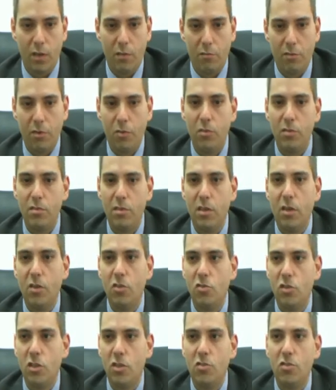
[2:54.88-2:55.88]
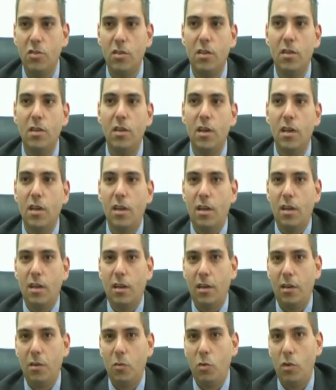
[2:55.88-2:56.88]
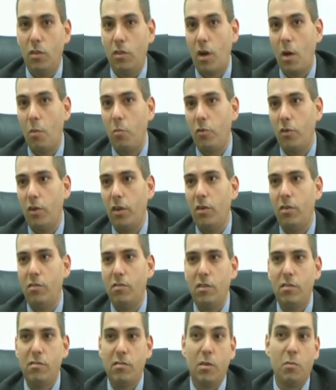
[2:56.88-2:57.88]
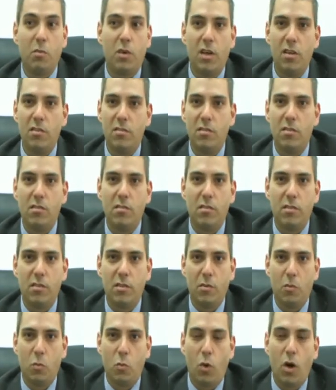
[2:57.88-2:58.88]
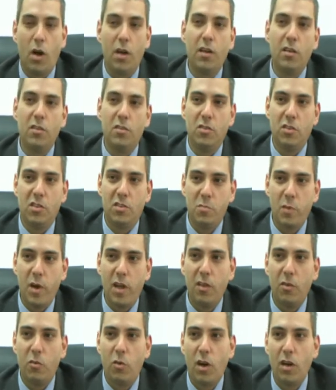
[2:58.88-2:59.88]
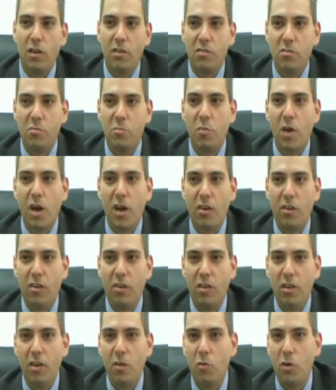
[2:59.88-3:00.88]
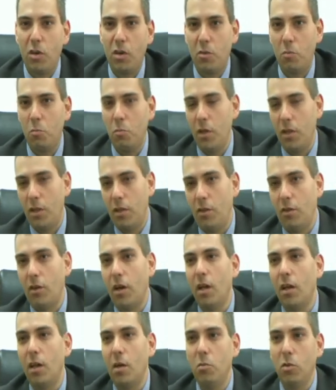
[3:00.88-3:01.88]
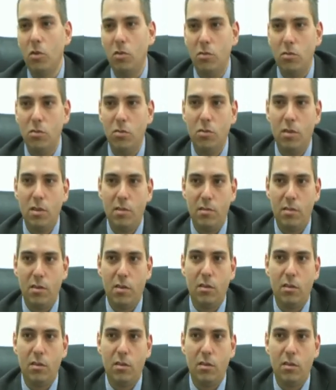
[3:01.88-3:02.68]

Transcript: frequency congestion with operators in some cases wanting to expand their wireless backhaul network, but they're unable to do it as